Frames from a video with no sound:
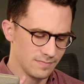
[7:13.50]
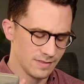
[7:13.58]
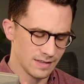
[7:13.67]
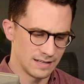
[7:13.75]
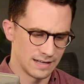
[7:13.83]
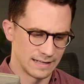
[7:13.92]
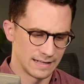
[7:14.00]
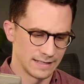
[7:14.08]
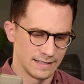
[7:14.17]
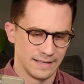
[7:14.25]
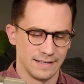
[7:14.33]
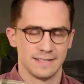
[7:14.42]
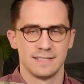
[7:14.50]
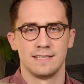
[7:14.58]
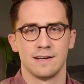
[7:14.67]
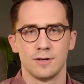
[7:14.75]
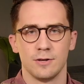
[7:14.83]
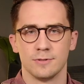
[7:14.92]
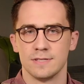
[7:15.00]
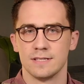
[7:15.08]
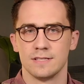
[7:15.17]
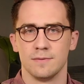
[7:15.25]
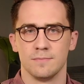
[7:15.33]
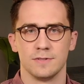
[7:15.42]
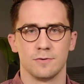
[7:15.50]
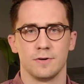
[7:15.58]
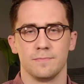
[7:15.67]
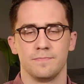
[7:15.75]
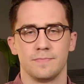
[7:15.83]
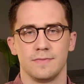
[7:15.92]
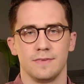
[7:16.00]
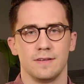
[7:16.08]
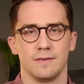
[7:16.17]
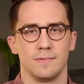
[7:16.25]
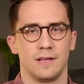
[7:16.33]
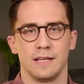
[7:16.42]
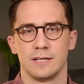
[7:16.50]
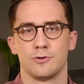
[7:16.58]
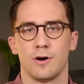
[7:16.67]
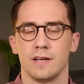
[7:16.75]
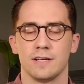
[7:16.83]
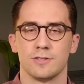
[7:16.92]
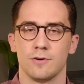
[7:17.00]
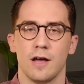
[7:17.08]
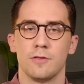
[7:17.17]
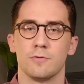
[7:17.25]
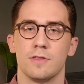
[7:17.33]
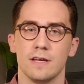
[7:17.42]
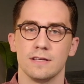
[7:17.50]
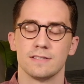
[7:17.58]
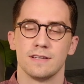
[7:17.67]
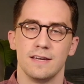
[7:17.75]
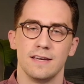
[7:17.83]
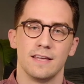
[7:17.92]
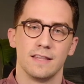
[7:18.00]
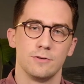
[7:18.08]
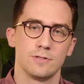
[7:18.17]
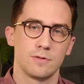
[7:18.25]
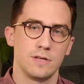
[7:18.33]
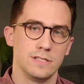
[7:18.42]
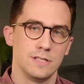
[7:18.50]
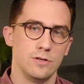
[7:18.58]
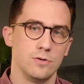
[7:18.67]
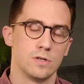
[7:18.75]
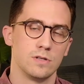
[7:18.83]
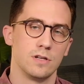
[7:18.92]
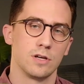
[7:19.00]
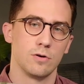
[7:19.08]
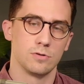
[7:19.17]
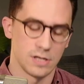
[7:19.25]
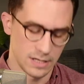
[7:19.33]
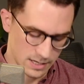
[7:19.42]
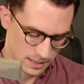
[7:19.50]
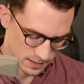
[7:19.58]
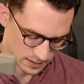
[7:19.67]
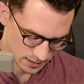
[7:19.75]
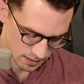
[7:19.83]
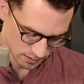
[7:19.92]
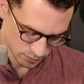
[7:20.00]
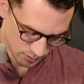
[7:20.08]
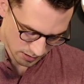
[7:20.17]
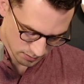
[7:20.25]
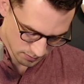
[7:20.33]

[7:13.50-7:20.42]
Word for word: uh, stereo systems or electronics or other things. Those are things that you can negotiate in this contract.